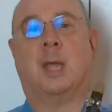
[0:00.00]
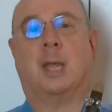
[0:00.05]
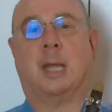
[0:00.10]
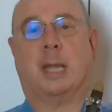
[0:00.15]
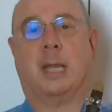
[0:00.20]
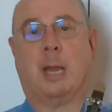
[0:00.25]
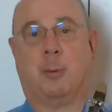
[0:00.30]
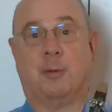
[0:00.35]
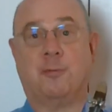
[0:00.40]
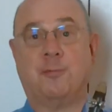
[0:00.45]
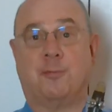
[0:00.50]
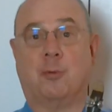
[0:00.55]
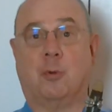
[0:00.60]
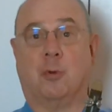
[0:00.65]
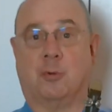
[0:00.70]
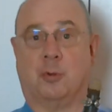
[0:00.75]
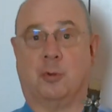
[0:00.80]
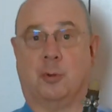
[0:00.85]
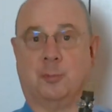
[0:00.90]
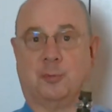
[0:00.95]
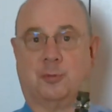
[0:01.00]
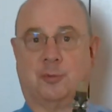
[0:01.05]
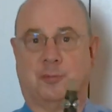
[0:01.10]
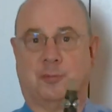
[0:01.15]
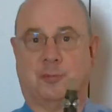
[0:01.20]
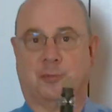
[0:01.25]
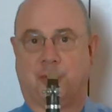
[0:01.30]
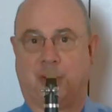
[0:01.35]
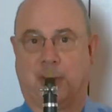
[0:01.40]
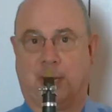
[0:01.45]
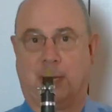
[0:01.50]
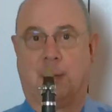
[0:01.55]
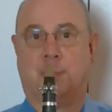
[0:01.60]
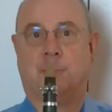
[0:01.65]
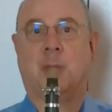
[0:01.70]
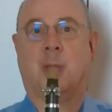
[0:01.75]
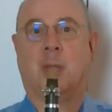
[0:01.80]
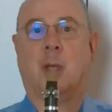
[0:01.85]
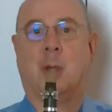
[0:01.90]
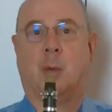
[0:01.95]
Now in 4 groups of 3.
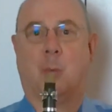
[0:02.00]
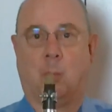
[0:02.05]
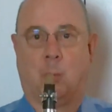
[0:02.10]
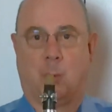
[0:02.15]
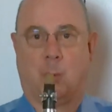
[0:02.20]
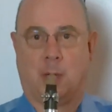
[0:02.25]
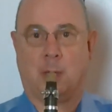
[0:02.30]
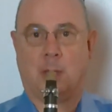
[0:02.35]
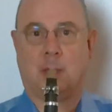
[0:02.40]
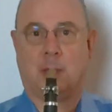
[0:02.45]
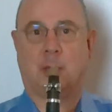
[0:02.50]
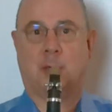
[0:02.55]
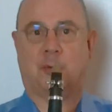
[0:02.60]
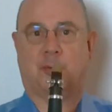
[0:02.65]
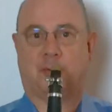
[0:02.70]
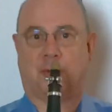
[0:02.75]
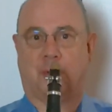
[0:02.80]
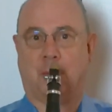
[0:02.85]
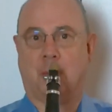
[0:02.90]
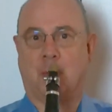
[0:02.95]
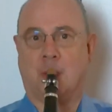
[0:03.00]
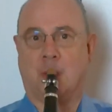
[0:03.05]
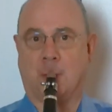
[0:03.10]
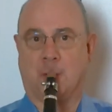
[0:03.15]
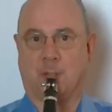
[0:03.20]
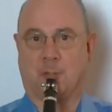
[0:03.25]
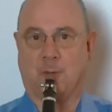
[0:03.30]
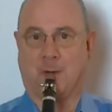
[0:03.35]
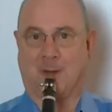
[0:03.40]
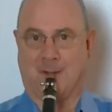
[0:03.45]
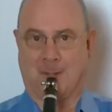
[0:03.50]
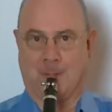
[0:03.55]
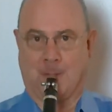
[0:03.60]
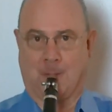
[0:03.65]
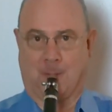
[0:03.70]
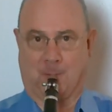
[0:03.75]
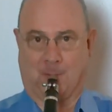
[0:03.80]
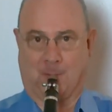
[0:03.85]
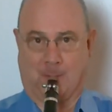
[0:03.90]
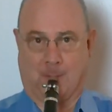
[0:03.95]
1, 2, 3,
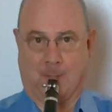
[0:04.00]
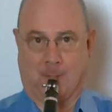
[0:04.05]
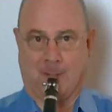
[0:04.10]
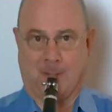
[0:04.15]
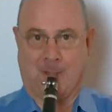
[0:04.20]
4.